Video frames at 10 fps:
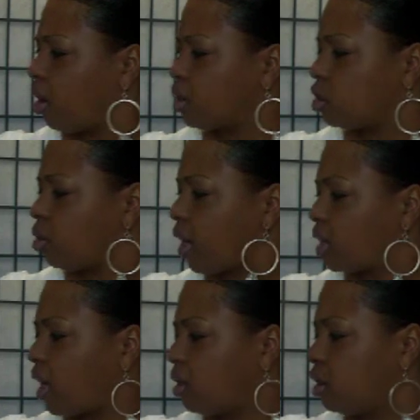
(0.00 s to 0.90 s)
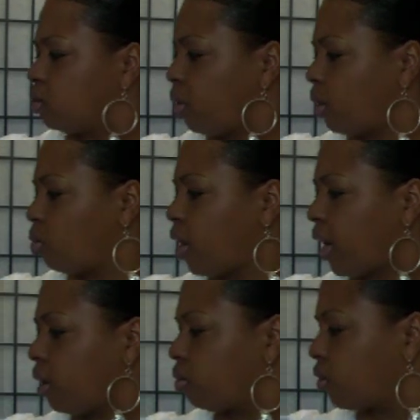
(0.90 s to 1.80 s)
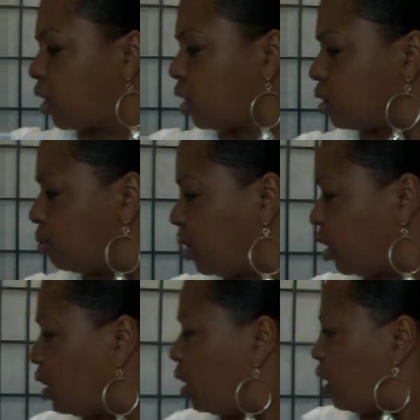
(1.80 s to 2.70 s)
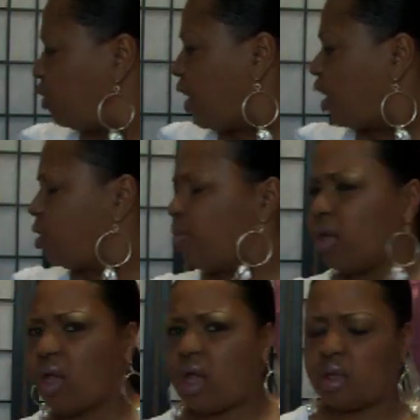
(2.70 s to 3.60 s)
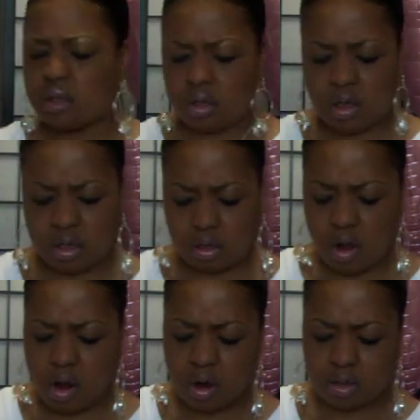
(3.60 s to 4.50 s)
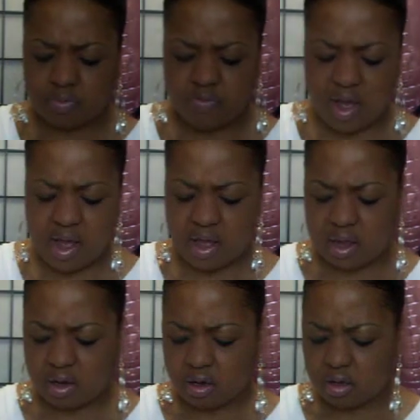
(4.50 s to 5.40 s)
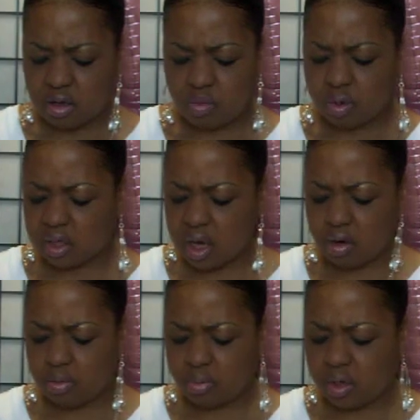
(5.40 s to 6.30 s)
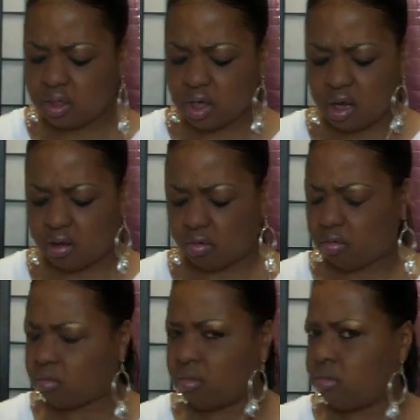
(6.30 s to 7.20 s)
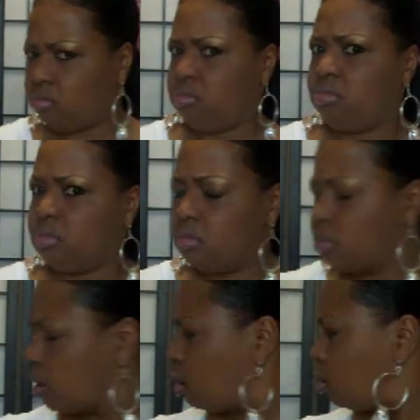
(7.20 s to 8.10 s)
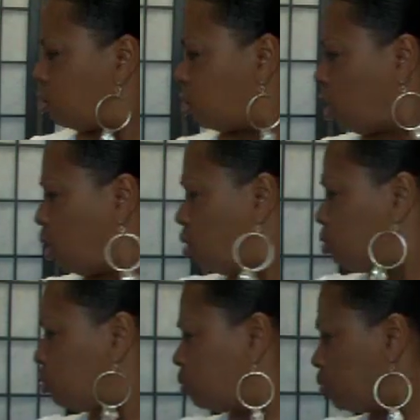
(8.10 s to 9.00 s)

hard to track down these Wet n Wild things, but they can be kind of uh, hard to find, which I don't appreciate. So